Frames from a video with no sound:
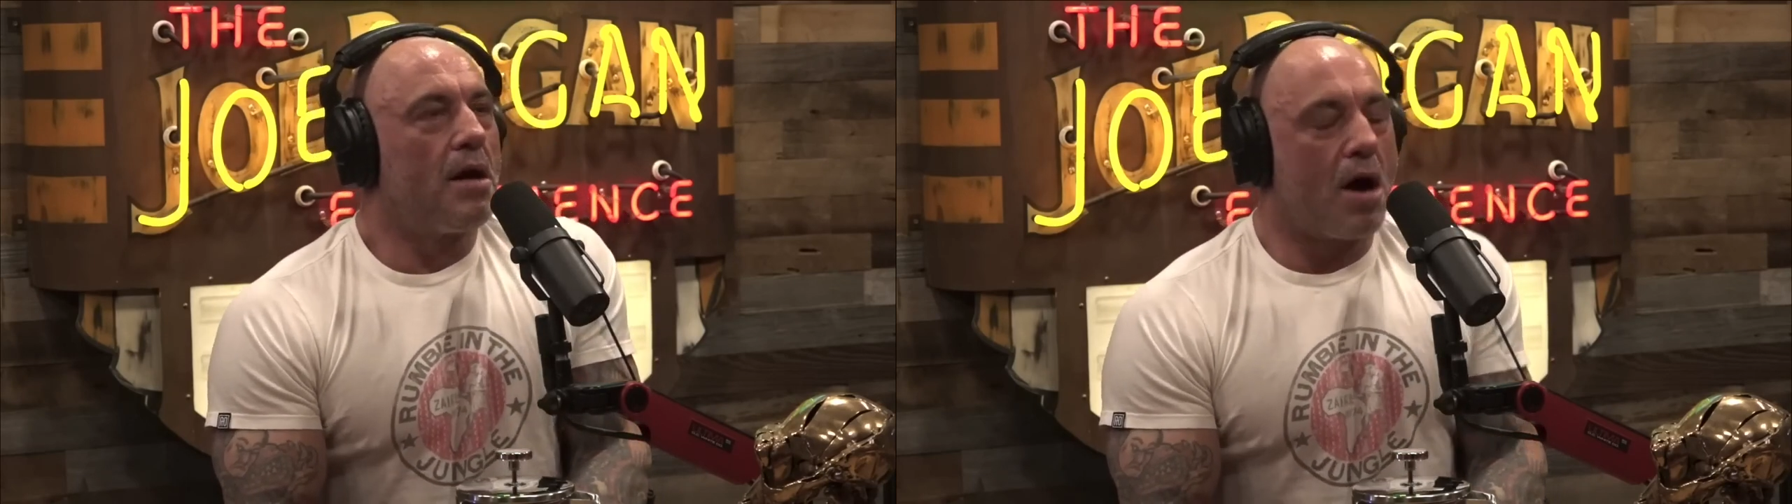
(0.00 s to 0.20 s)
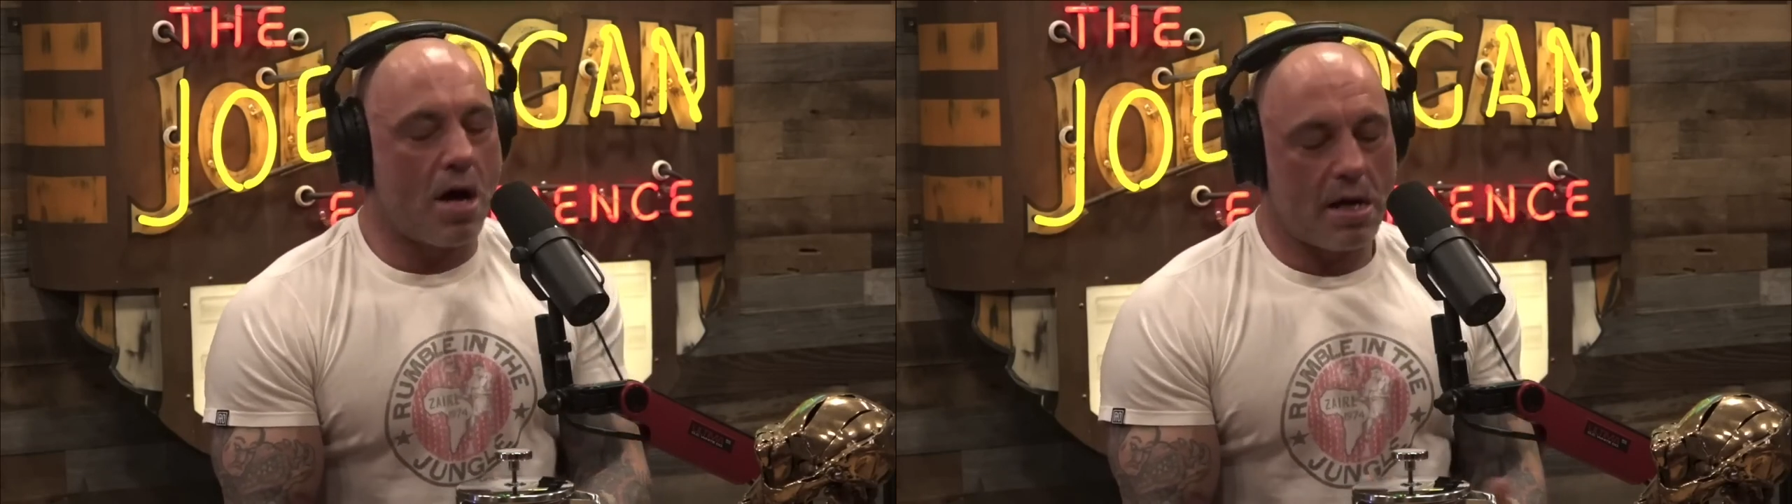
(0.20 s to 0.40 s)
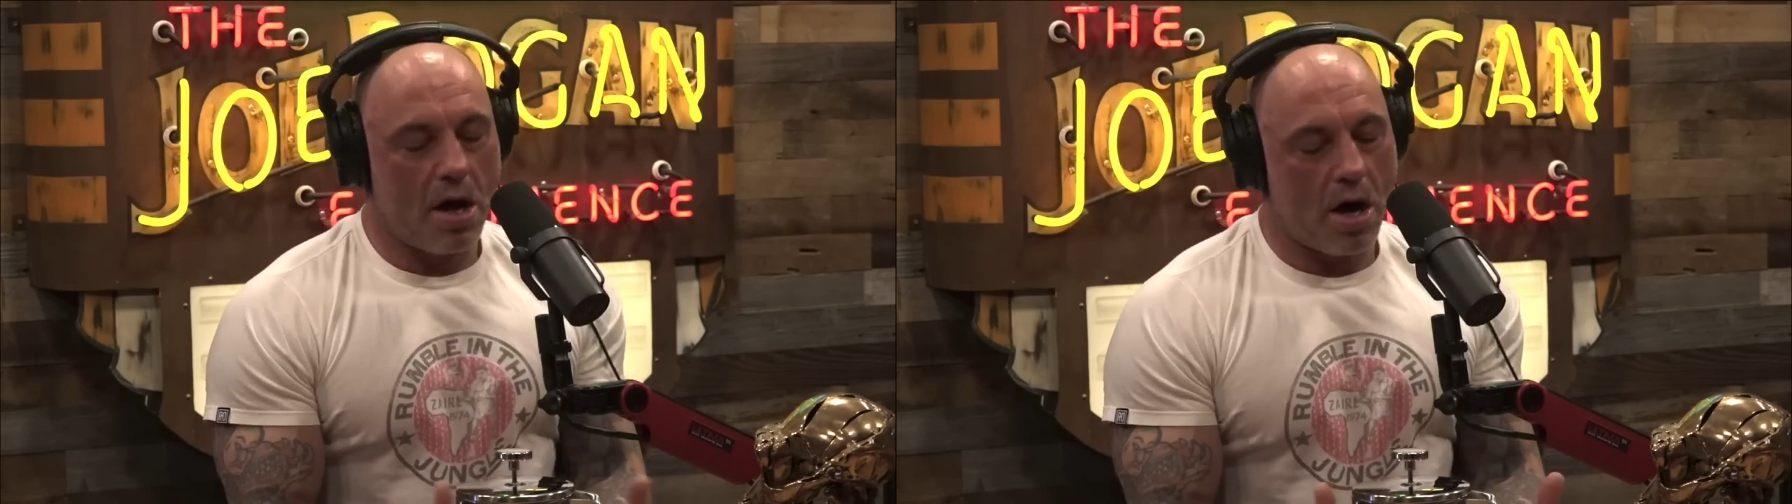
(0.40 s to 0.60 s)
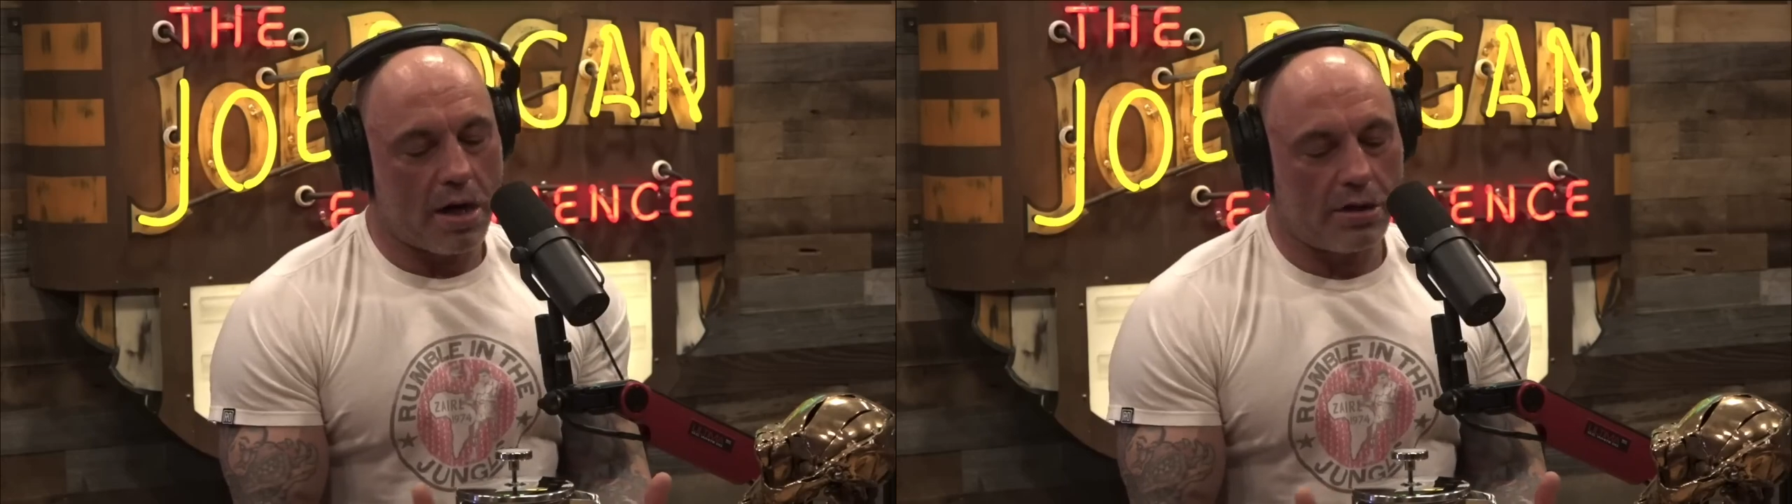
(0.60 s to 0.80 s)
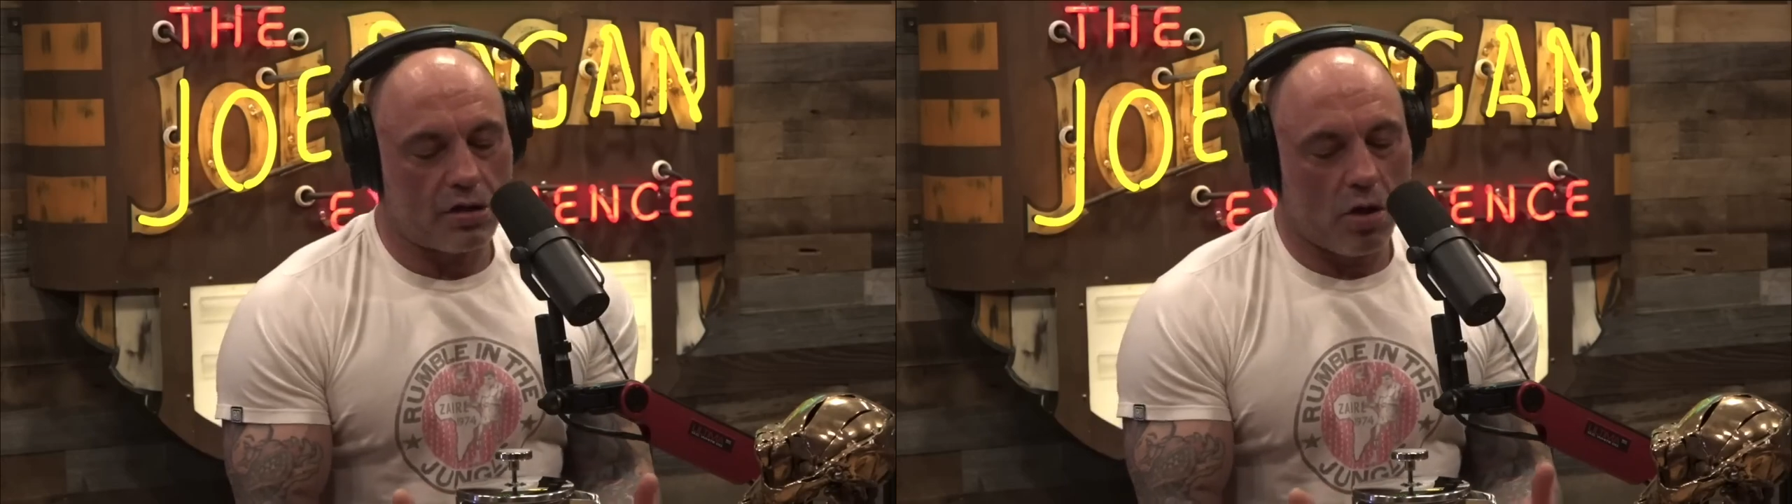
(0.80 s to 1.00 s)
uh on
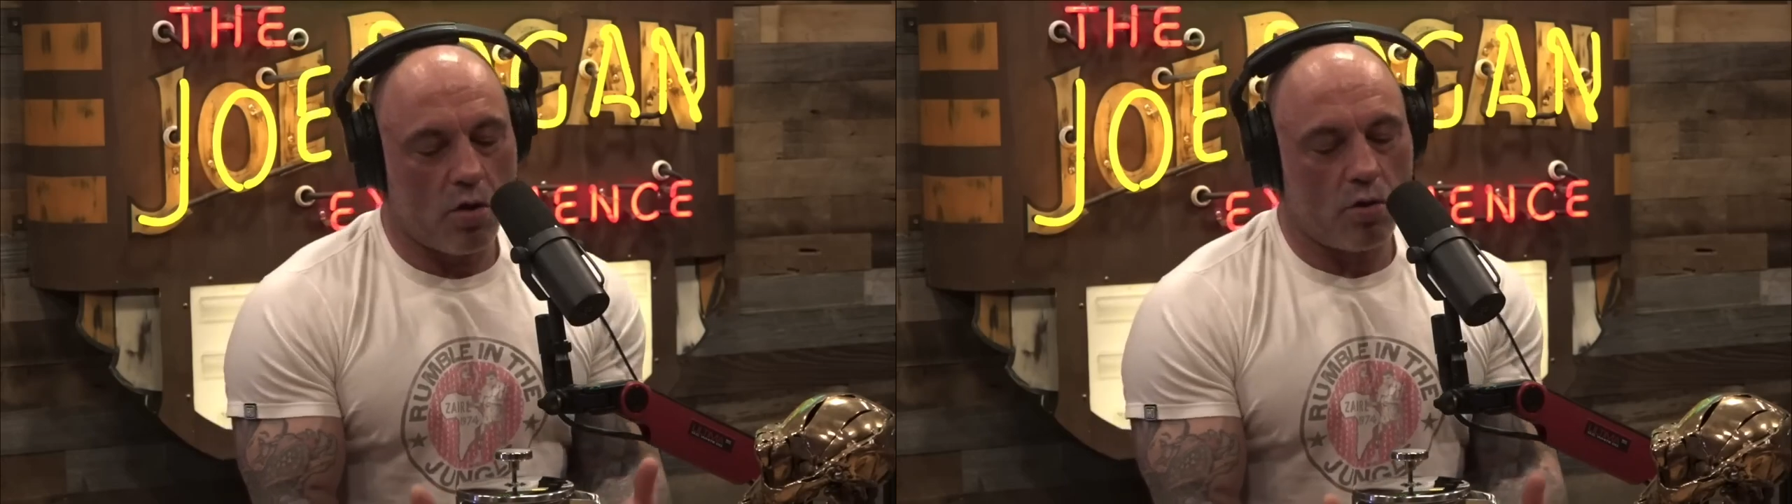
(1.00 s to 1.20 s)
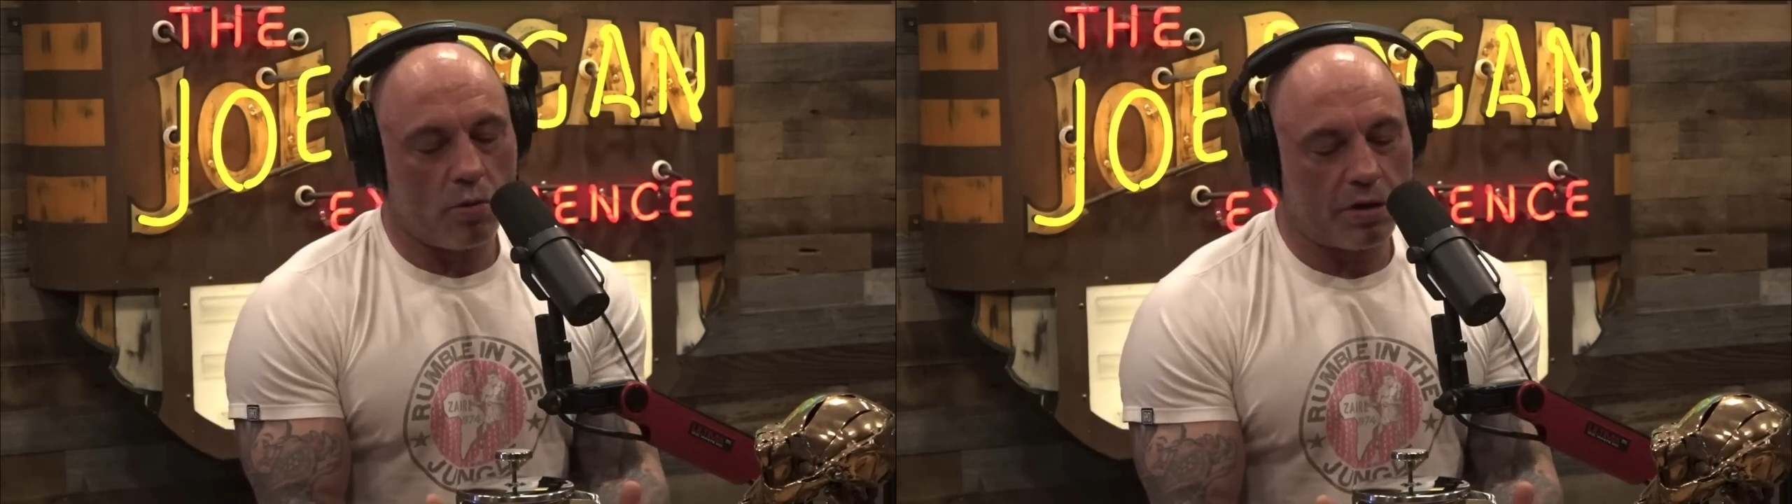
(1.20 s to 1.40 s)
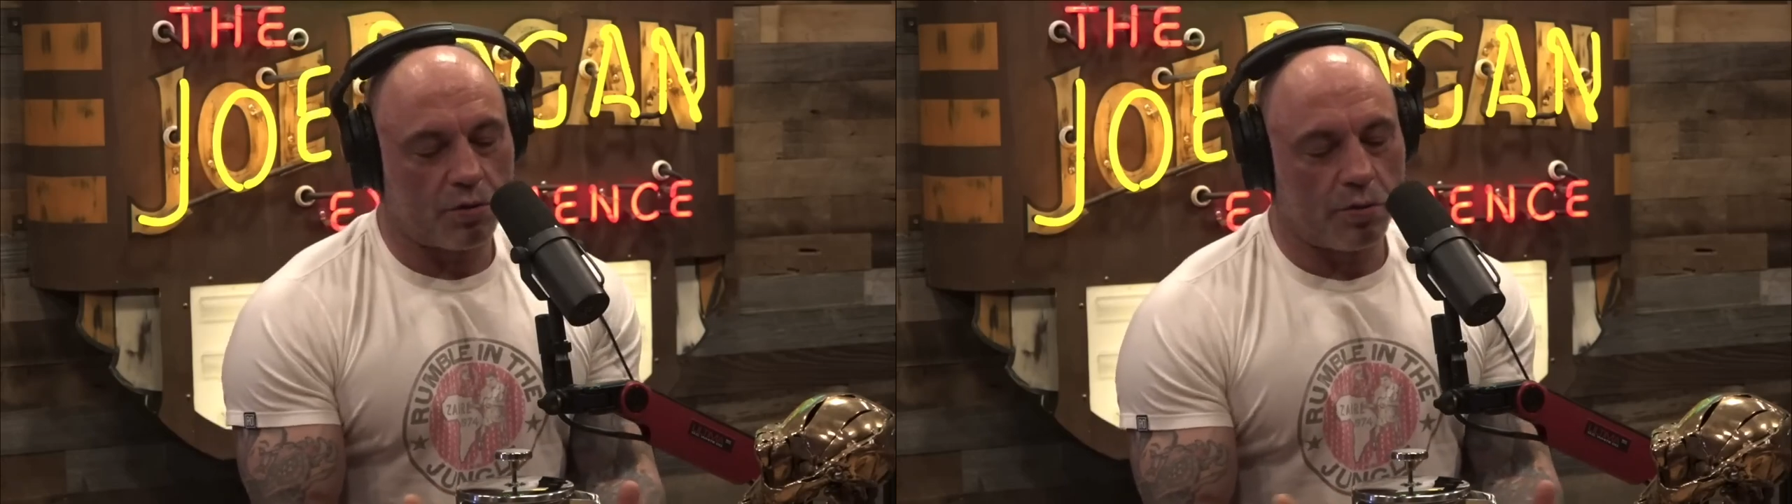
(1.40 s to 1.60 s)
its own what's